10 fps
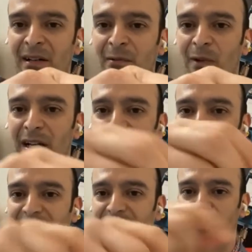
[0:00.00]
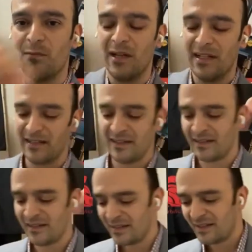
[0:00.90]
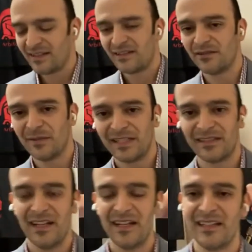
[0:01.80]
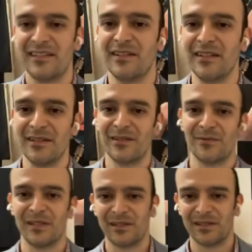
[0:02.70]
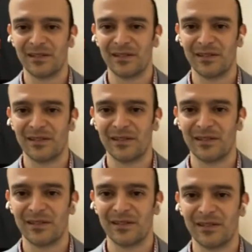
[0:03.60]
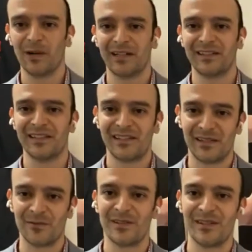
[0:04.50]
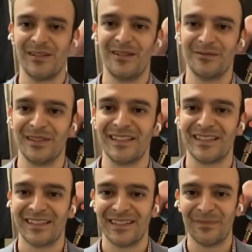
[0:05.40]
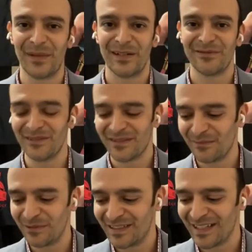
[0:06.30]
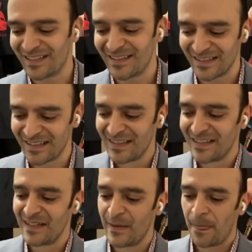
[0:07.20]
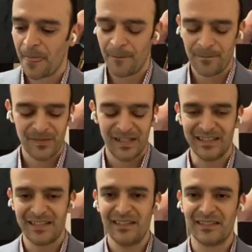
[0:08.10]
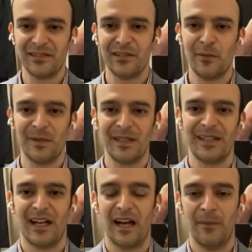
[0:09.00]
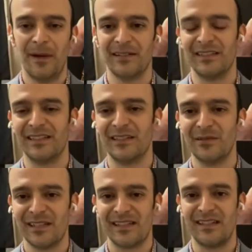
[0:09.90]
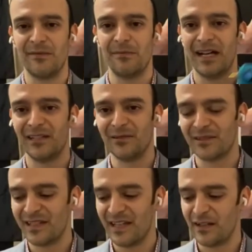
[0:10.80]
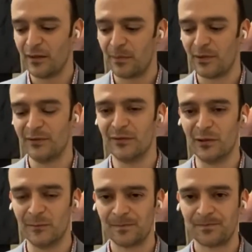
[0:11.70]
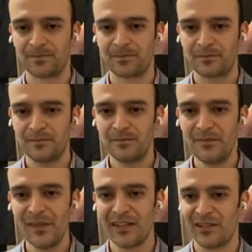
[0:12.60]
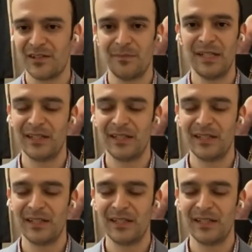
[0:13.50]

when it's wet. So it makes it a lot easier to use when you're in wet conditions, which is always in backflow assembly testing. I talked a little bit about the USC Manual 10 approval. There's a bit of